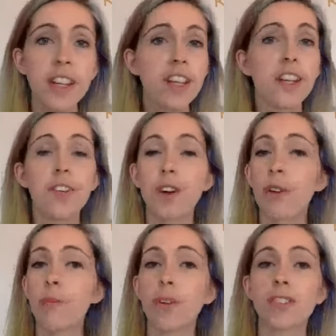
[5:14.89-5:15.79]
You know,
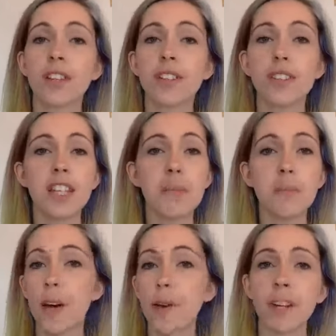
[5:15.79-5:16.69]
God wants us to keep
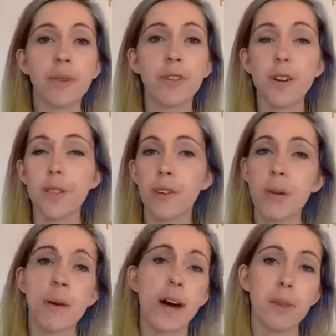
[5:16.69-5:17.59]
going. We're on the
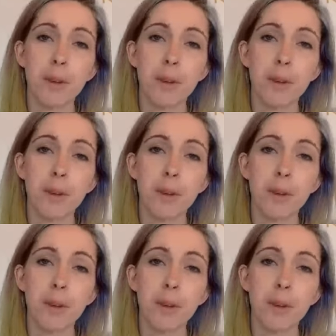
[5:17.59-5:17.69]
right path.